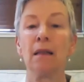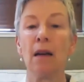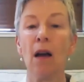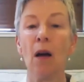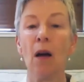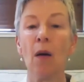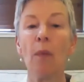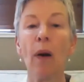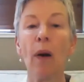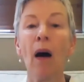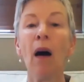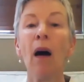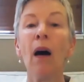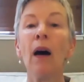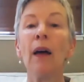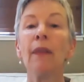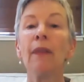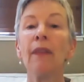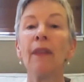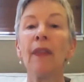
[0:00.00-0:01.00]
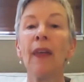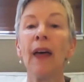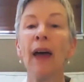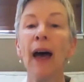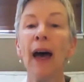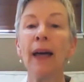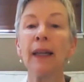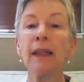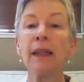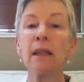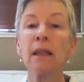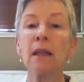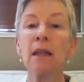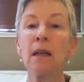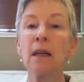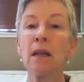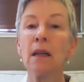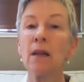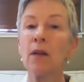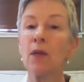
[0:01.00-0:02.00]
upon that
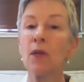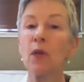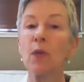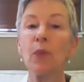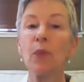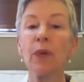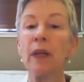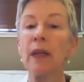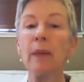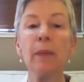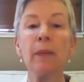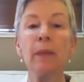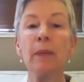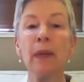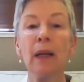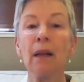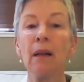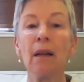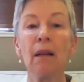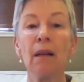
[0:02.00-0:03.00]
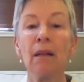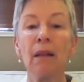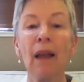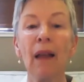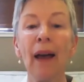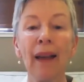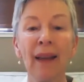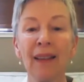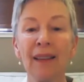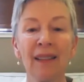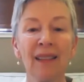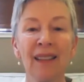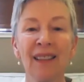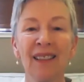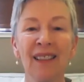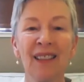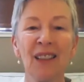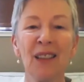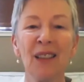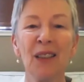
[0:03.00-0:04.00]
supreme light
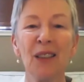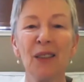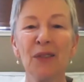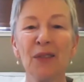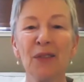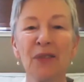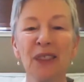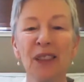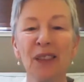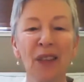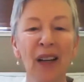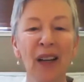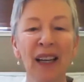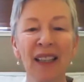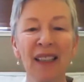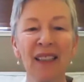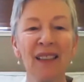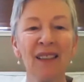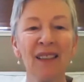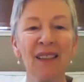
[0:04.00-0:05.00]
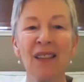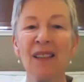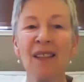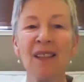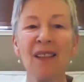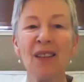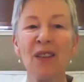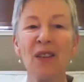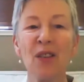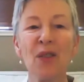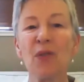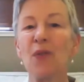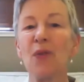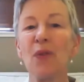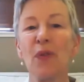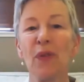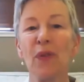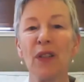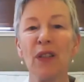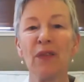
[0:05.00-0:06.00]
of divine
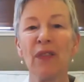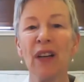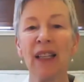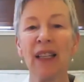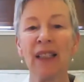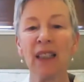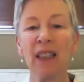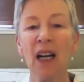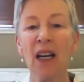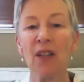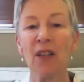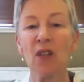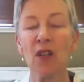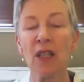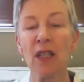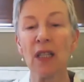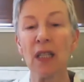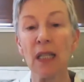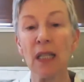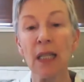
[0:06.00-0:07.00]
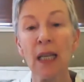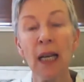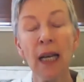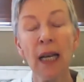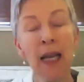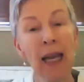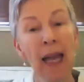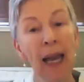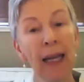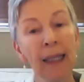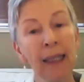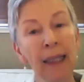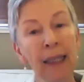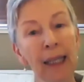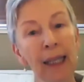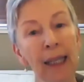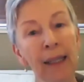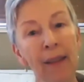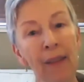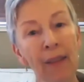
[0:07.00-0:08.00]
truth, divine consciousness, and
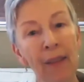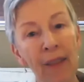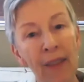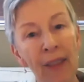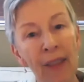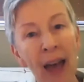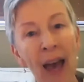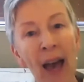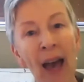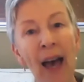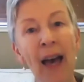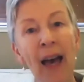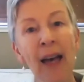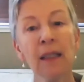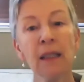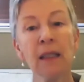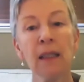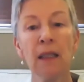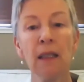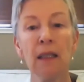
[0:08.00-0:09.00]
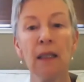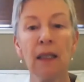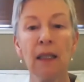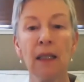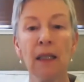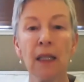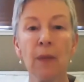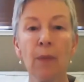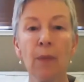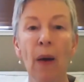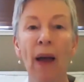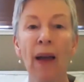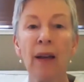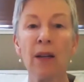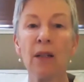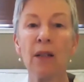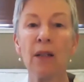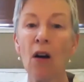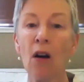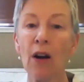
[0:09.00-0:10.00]
let that
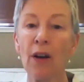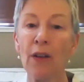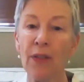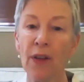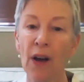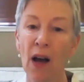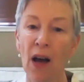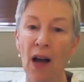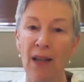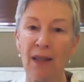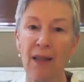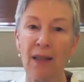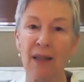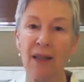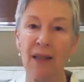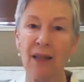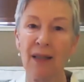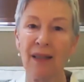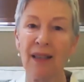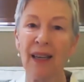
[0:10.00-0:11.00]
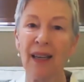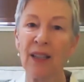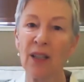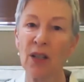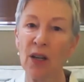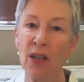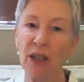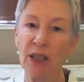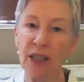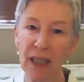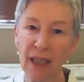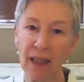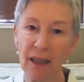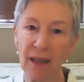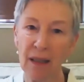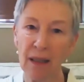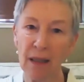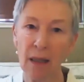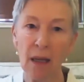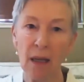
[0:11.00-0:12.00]
inspire our thoughts and our
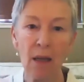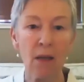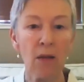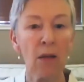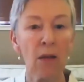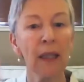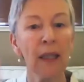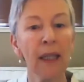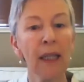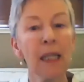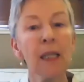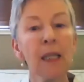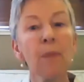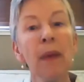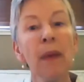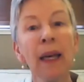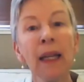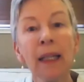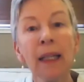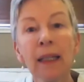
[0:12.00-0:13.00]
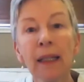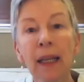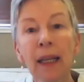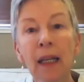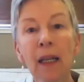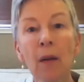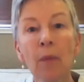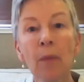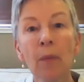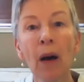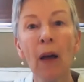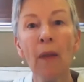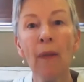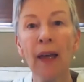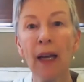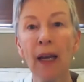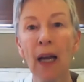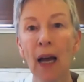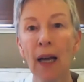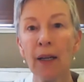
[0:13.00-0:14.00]
deeds. So let us meditate upon
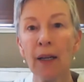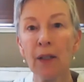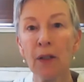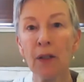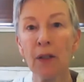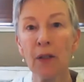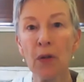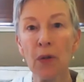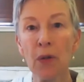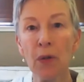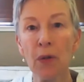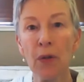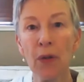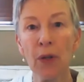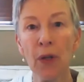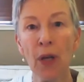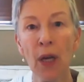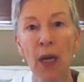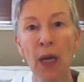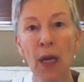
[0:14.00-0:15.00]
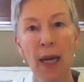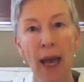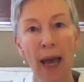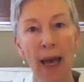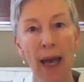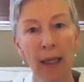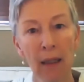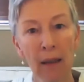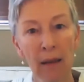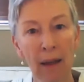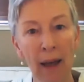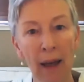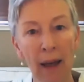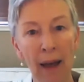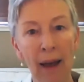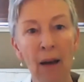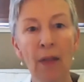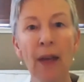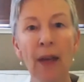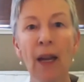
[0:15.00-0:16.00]
that higher truth and
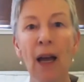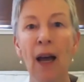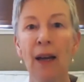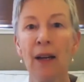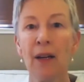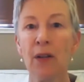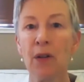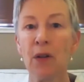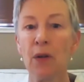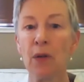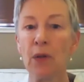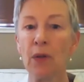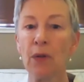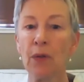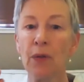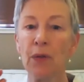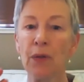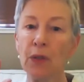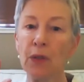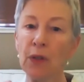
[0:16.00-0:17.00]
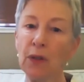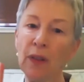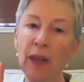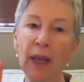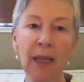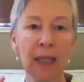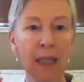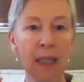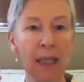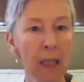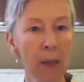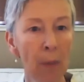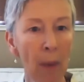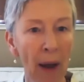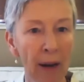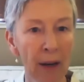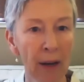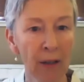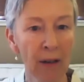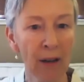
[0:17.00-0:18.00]
allow that higher truth to then
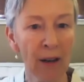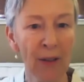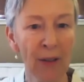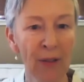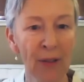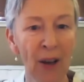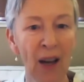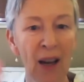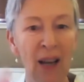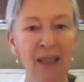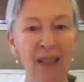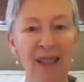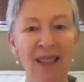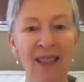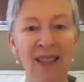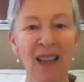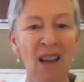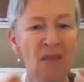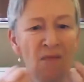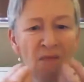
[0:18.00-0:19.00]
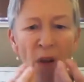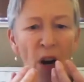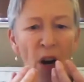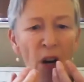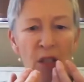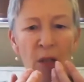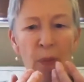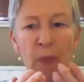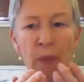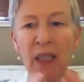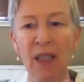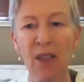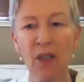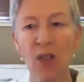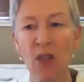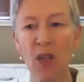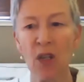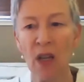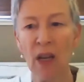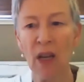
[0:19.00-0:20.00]
inspire our thoughts, our
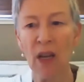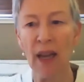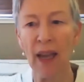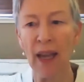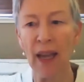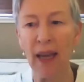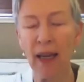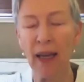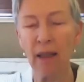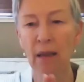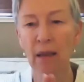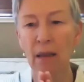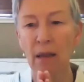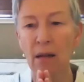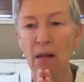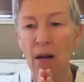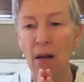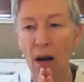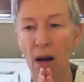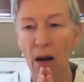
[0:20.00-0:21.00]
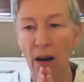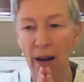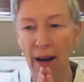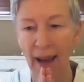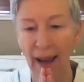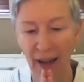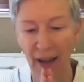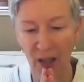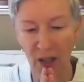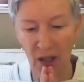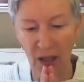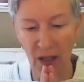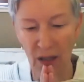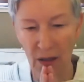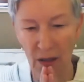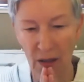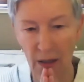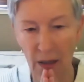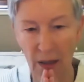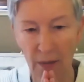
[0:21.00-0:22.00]
speech, and our
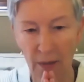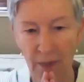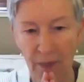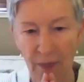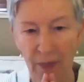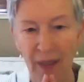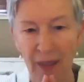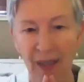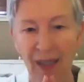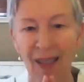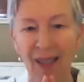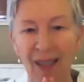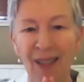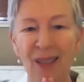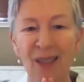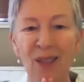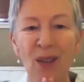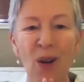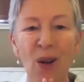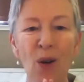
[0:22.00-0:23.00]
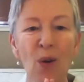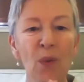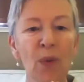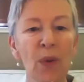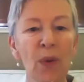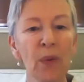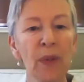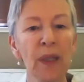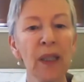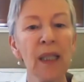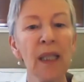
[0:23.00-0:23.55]
actions. So we really